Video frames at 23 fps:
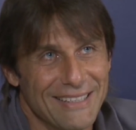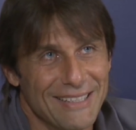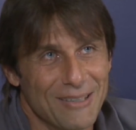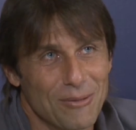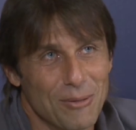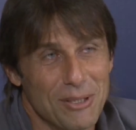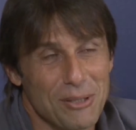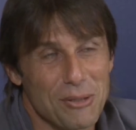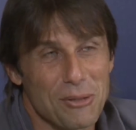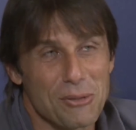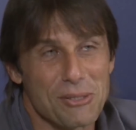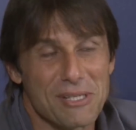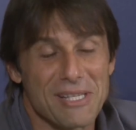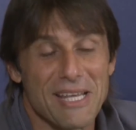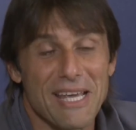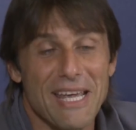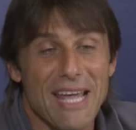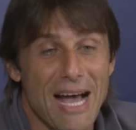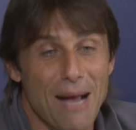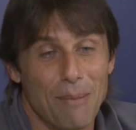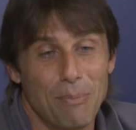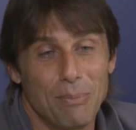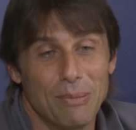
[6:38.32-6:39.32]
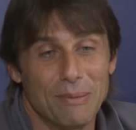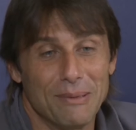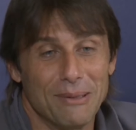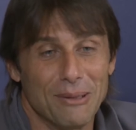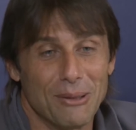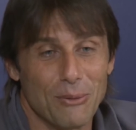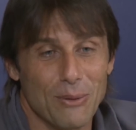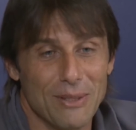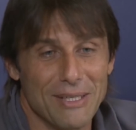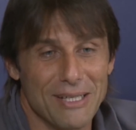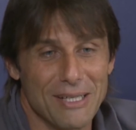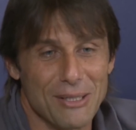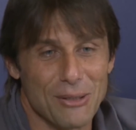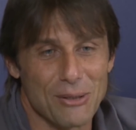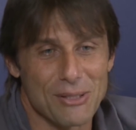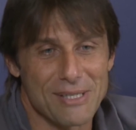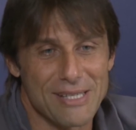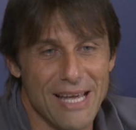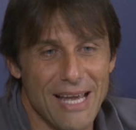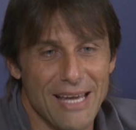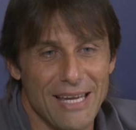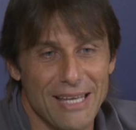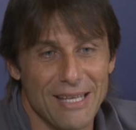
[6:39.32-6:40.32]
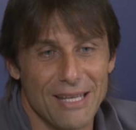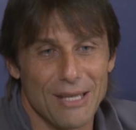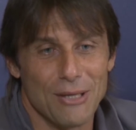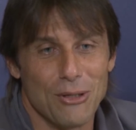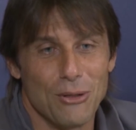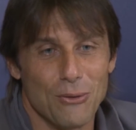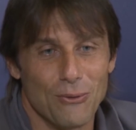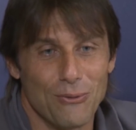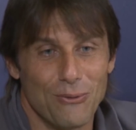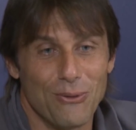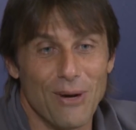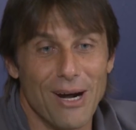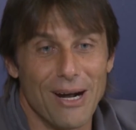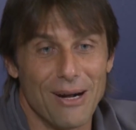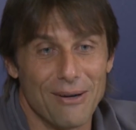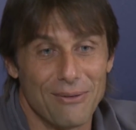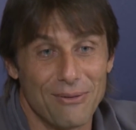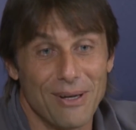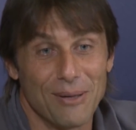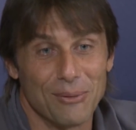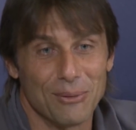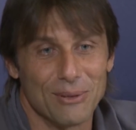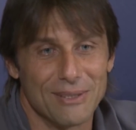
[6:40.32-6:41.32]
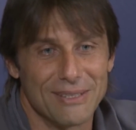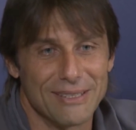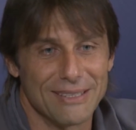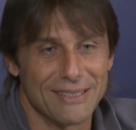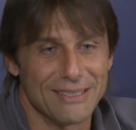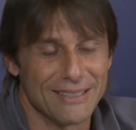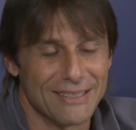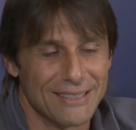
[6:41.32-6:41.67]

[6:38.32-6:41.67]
When you stay up, no? When you stay and you fought,